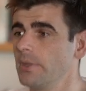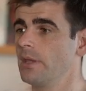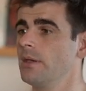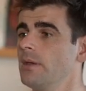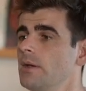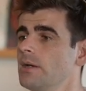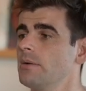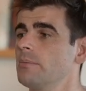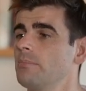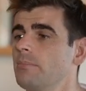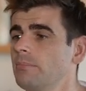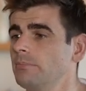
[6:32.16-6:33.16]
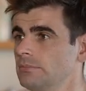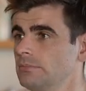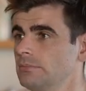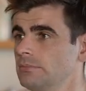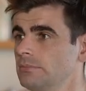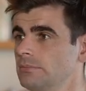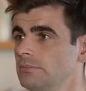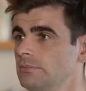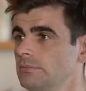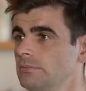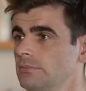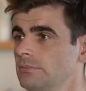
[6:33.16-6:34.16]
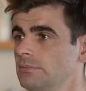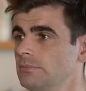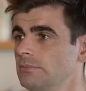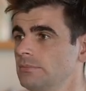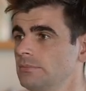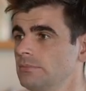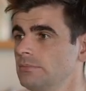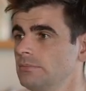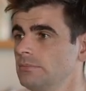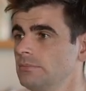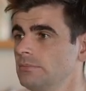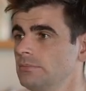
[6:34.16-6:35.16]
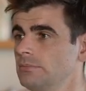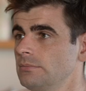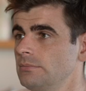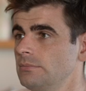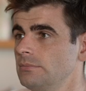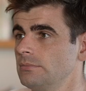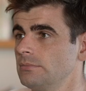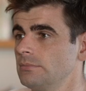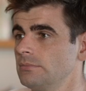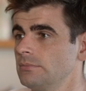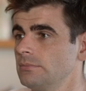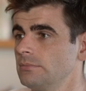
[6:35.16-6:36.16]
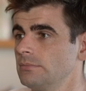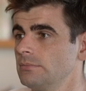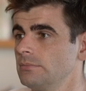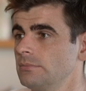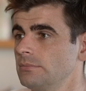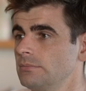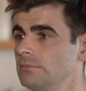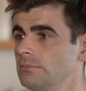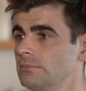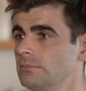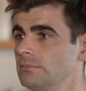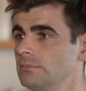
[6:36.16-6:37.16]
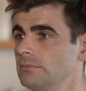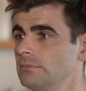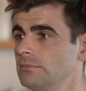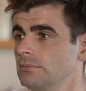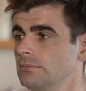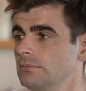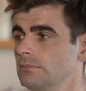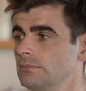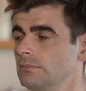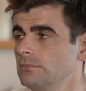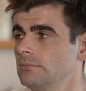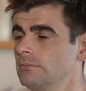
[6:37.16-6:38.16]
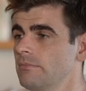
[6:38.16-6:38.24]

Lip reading: (silence)